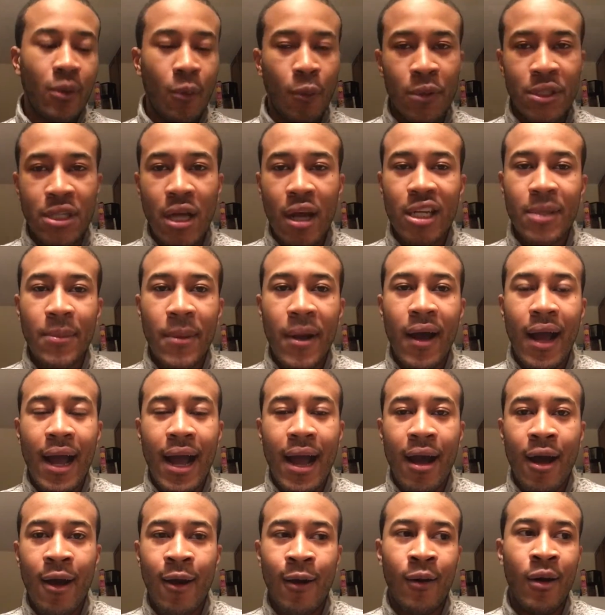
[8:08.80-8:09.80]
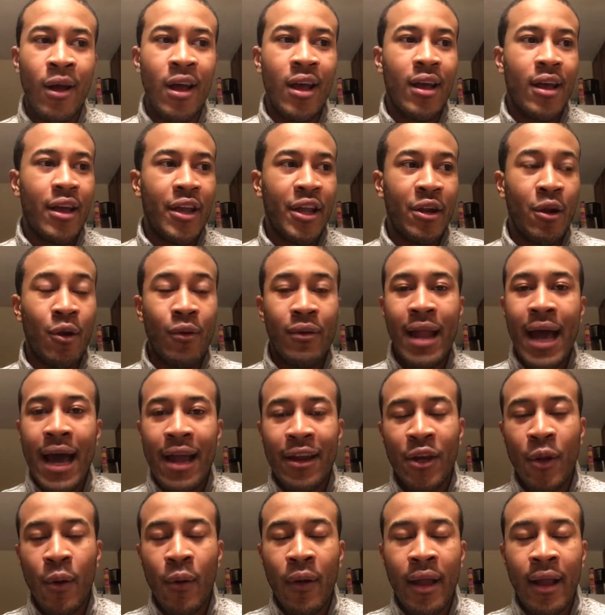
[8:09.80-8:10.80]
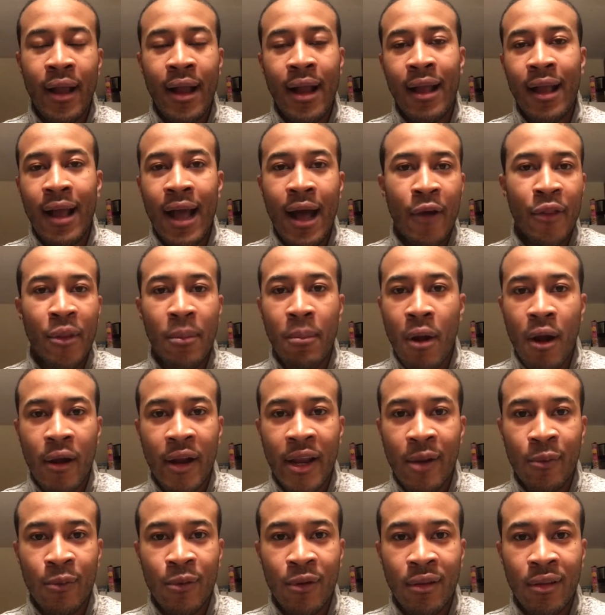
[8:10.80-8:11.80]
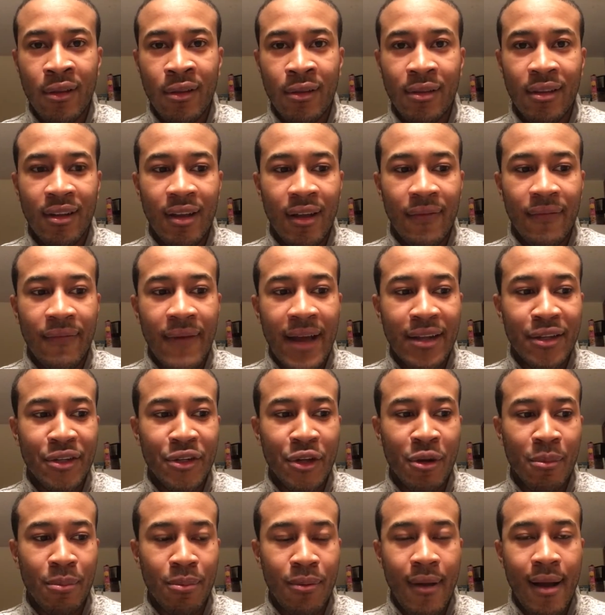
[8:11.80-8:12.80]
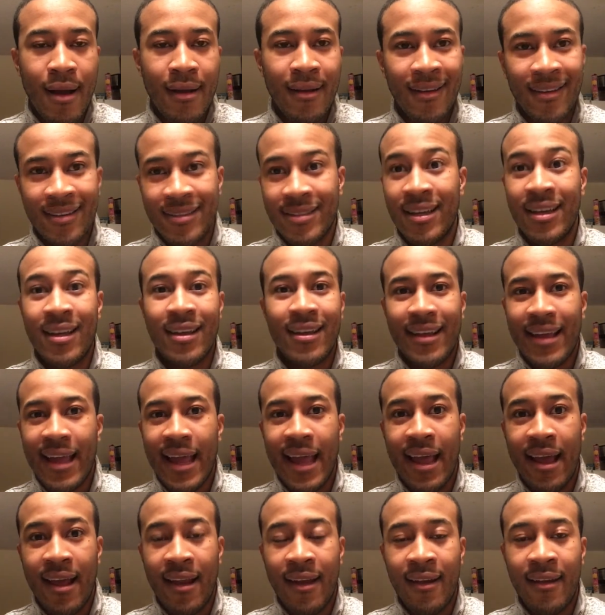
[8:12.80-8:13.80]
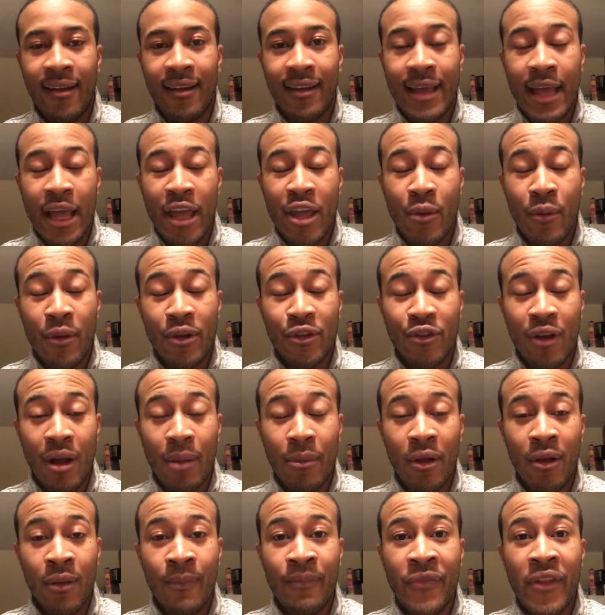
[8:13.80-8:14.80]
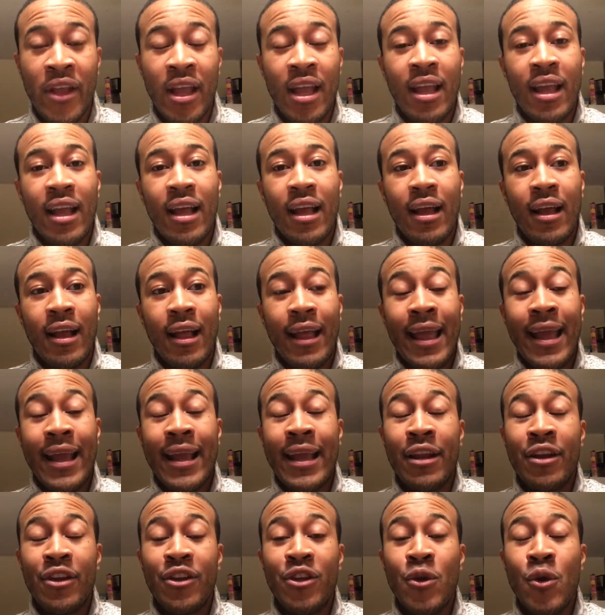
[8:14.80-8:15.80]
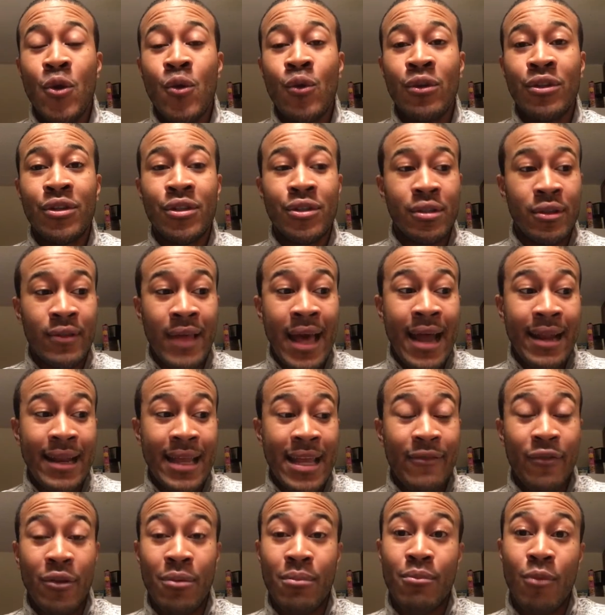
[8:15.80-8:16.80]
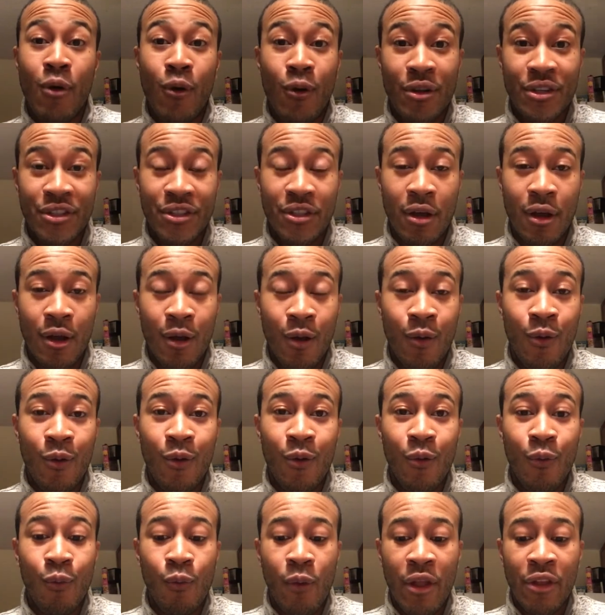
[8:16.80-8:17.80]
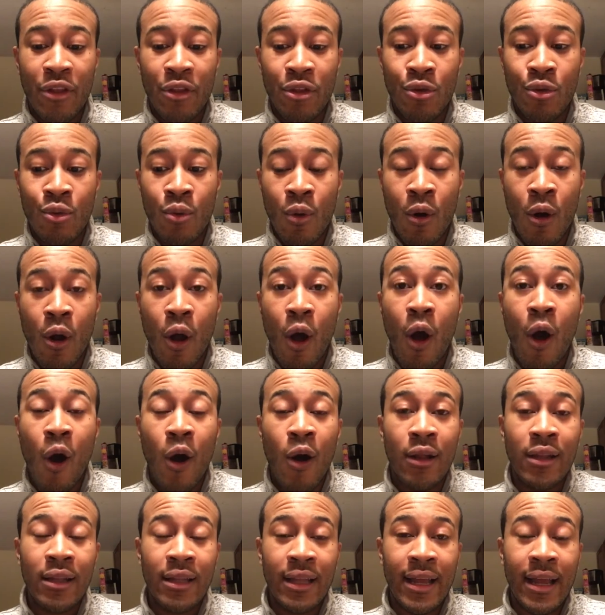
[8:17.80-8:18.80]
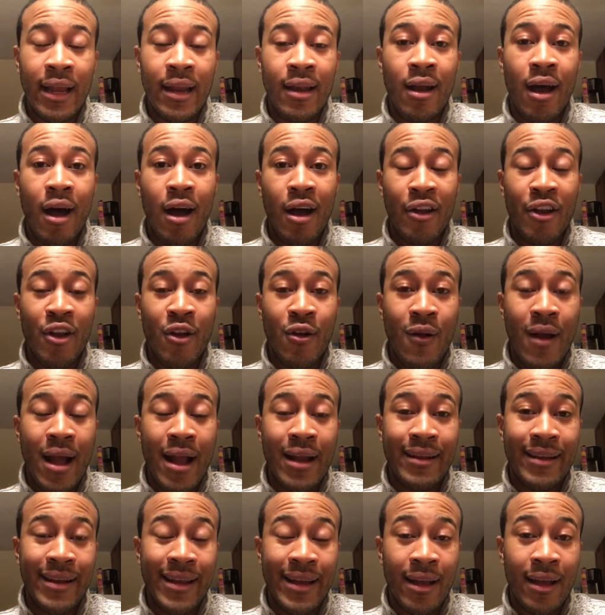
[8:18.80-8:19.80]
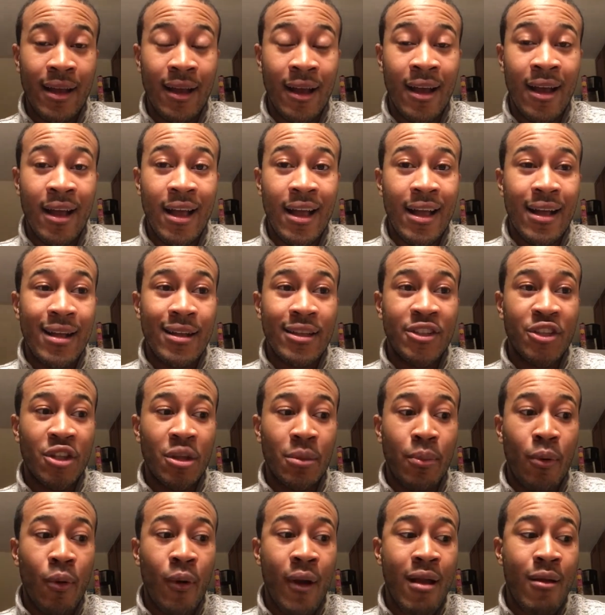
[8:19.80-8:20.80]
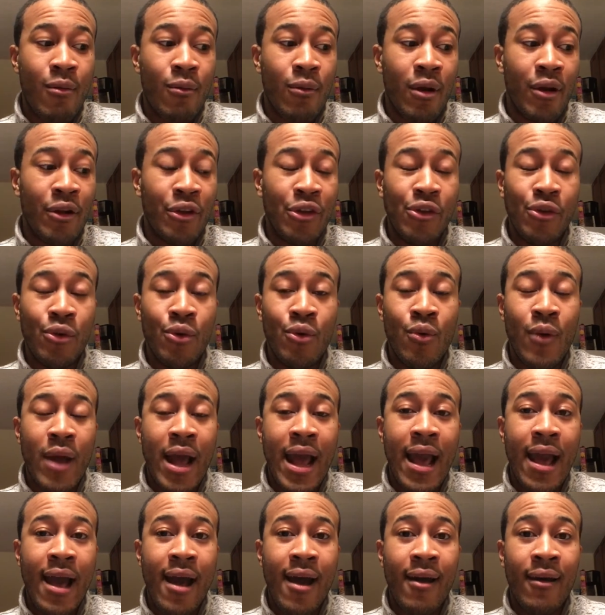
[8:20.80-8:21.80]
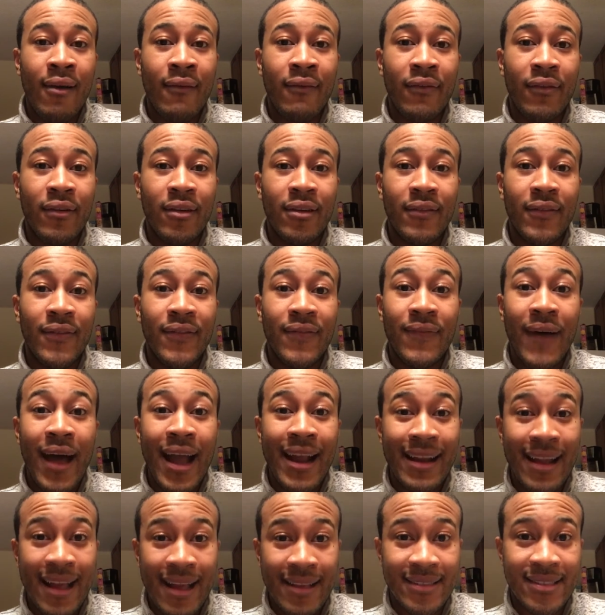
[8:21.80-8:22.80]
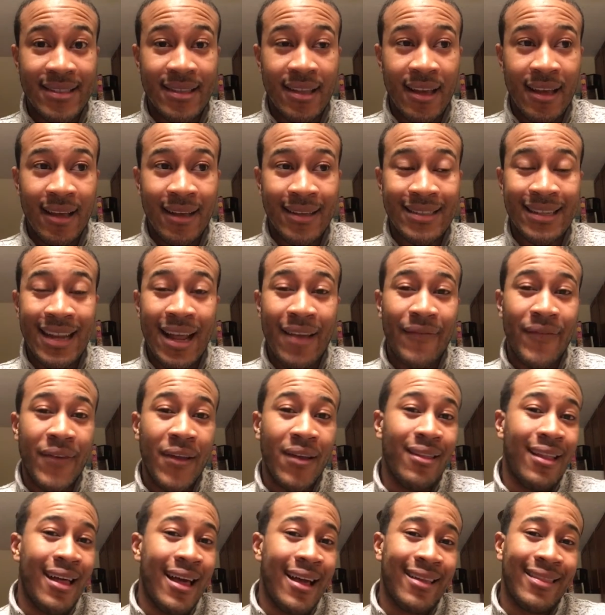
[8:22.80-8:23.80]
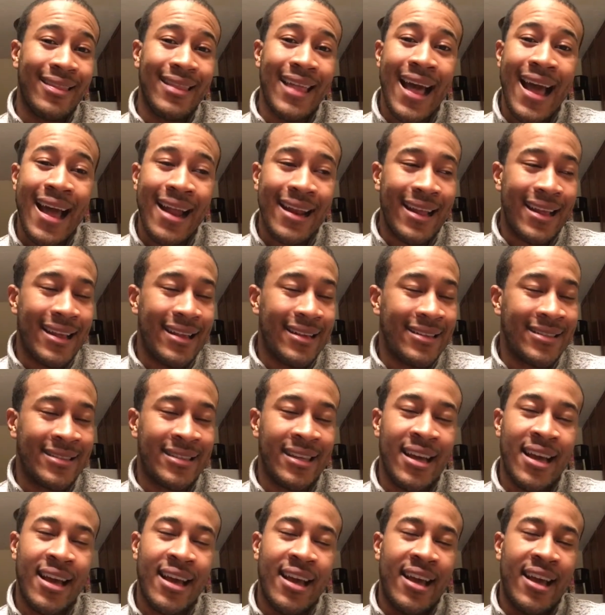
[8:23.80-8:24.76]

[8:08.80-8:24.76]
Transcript: we talked about how, you know, not knowing how the market will affect your product can get you in trouble. It can do that even more so when you are all in on your idea to the point where you have financed things. And I feel like that is,